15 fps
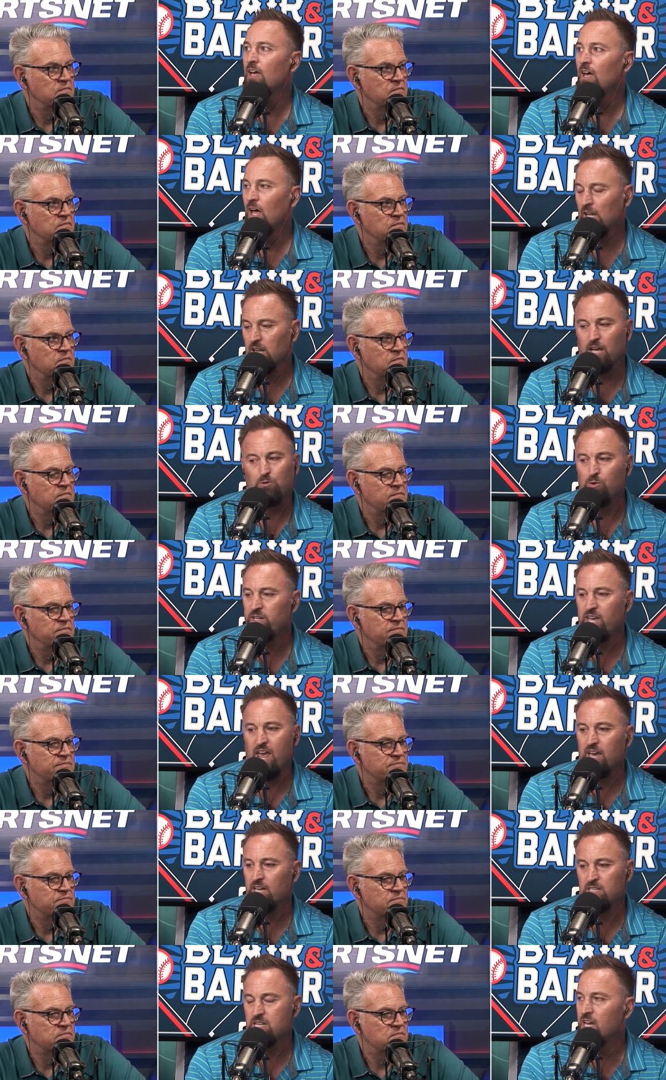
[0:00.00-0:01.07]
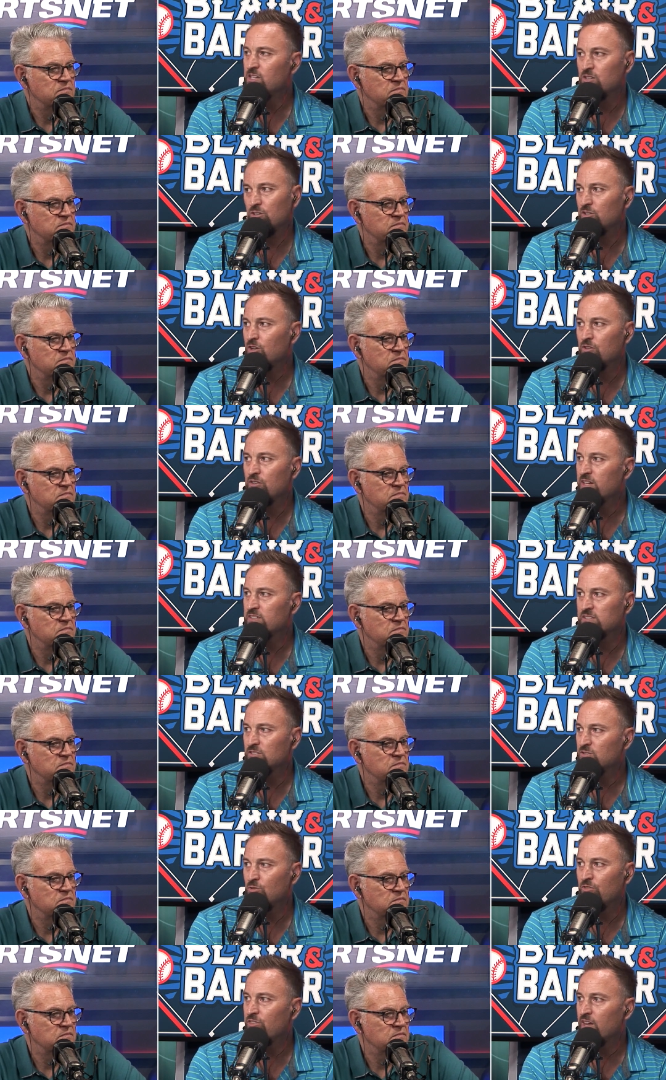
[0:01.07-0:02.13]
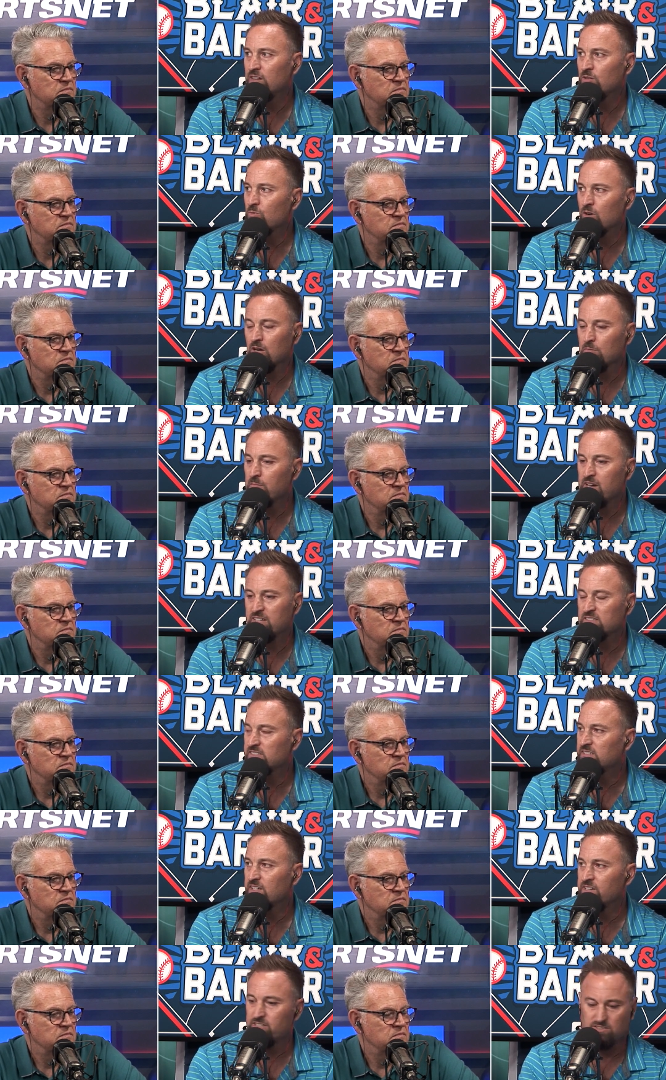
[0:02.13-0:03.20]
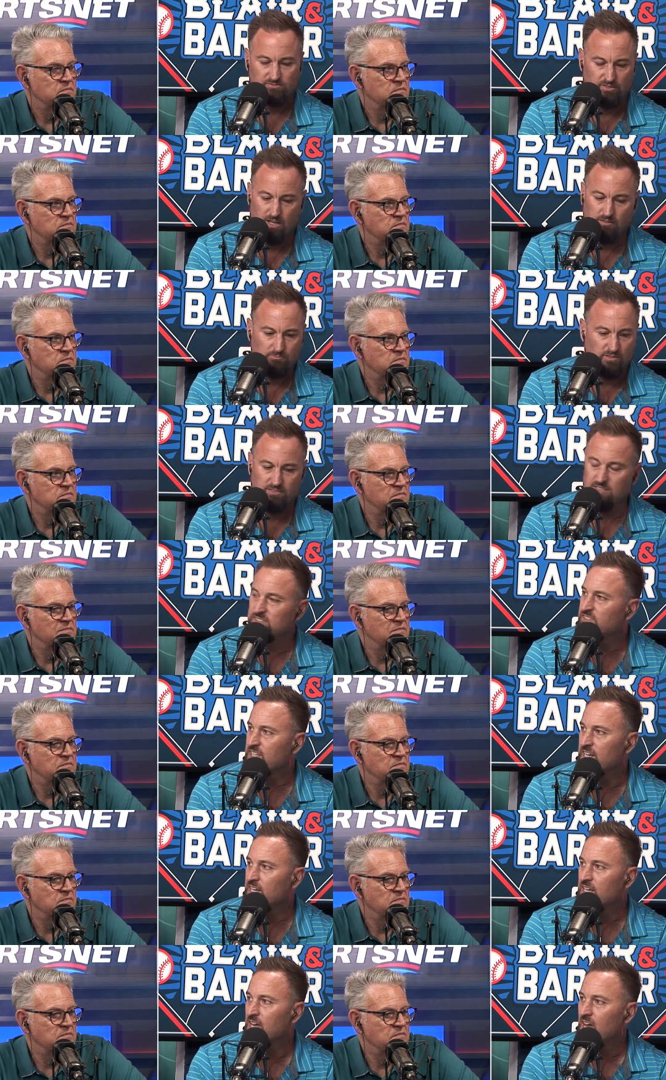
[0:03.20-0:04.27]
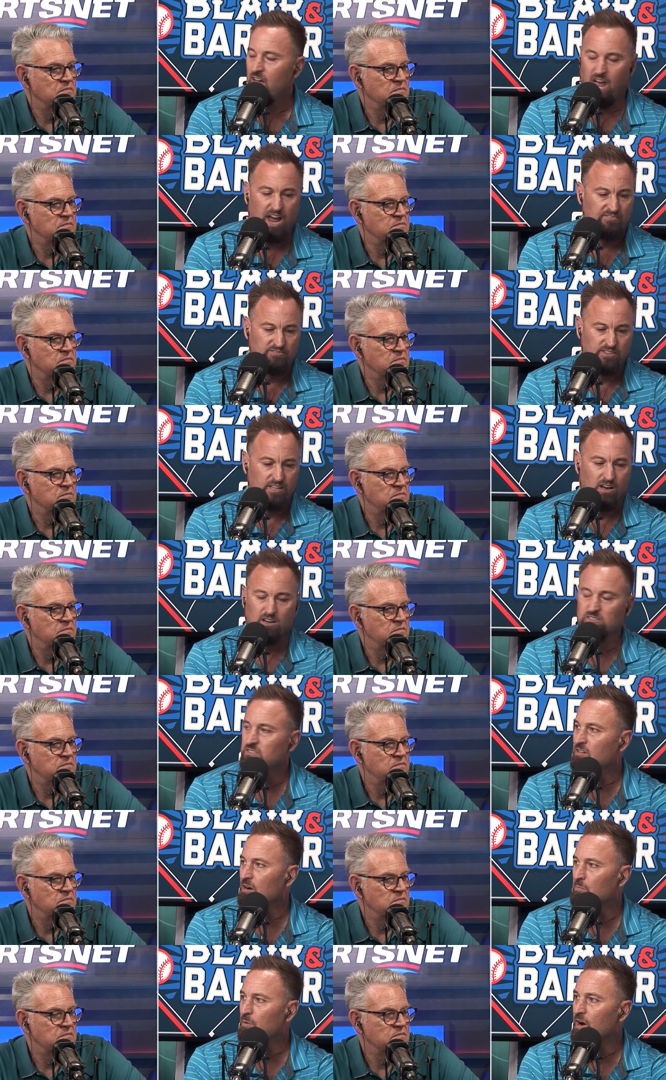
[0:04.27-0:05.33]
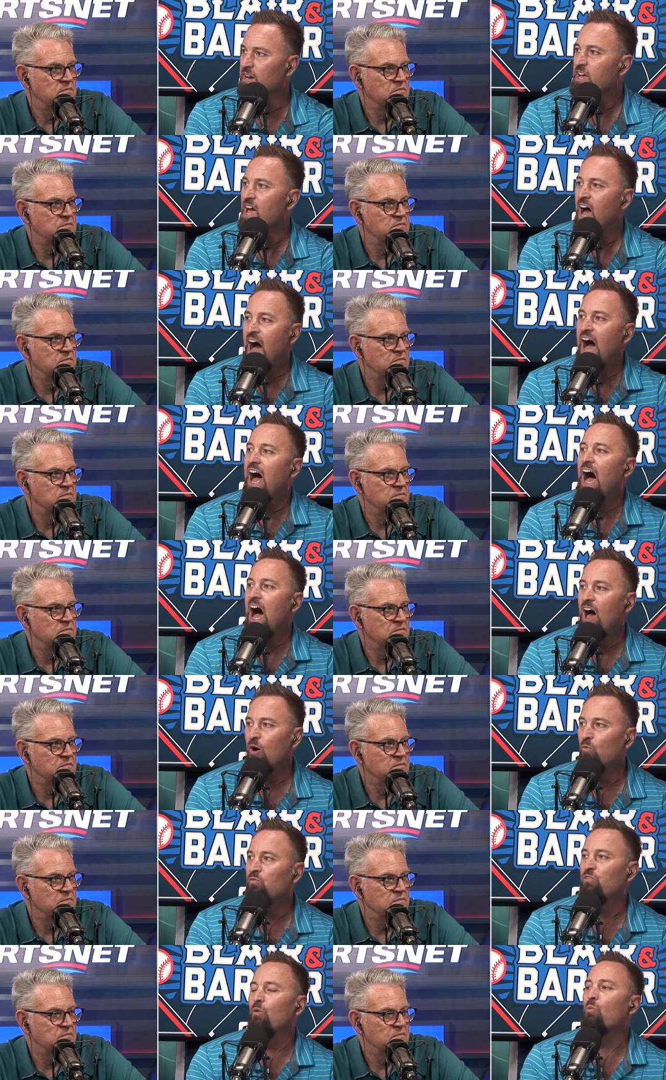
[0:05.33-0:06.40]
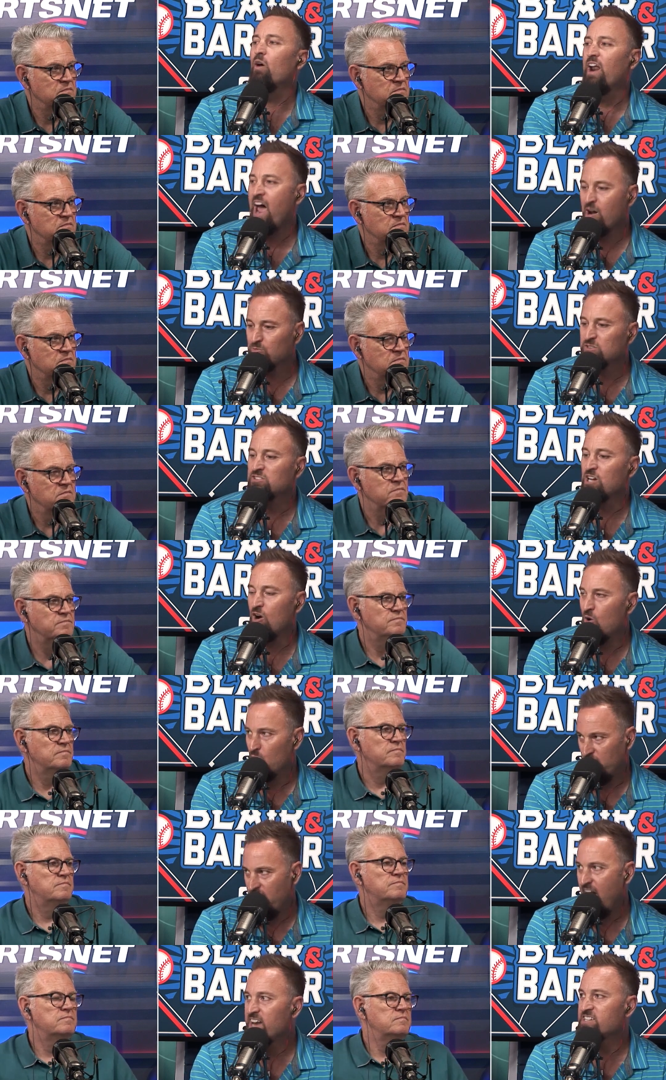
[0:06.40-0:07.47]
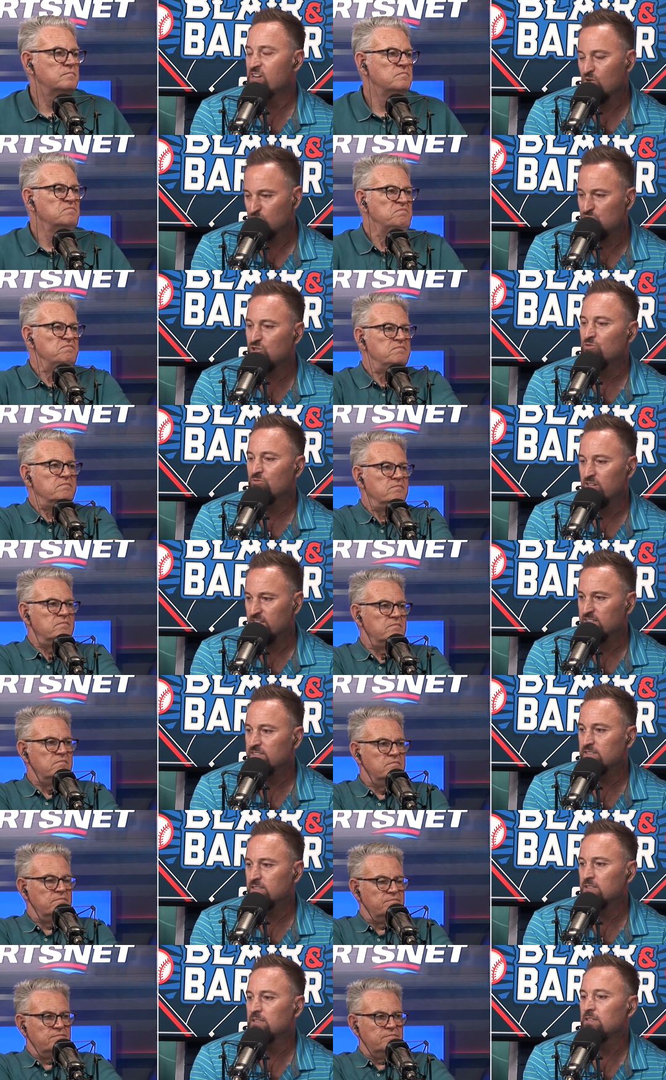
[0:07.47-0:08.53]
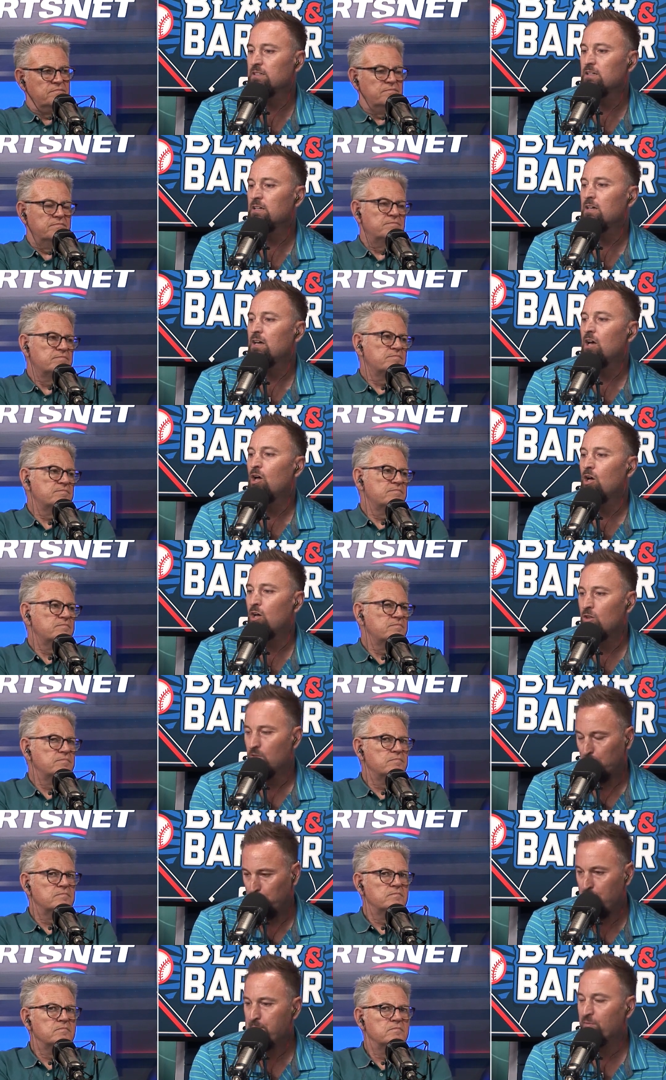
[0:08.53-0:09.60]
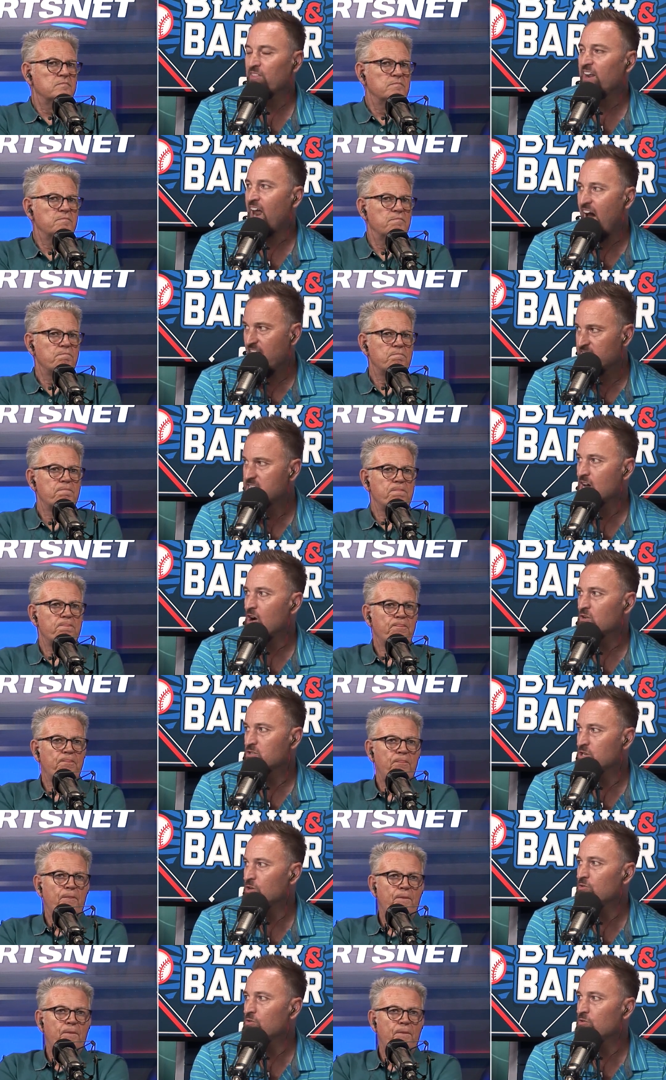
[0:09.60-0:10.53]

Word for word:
Speaker 1: like we can't continue to do this, and you think that we're going to make a serious run with this thing after the All Star break. From what I was told, and I told you this, the people that I had talked to,